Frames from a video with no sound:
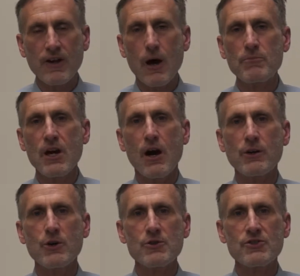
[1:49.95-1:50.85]
come to
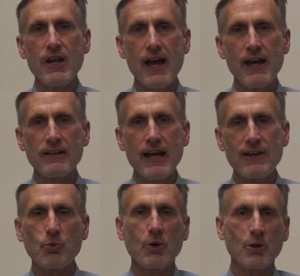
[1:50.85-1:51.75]
understand
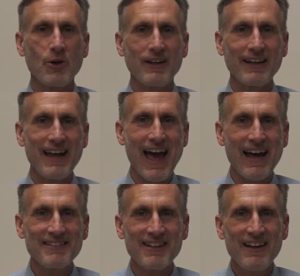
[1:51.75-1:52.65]
as we're looking
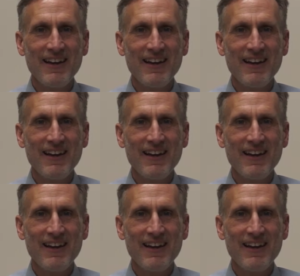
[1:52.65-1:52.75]
at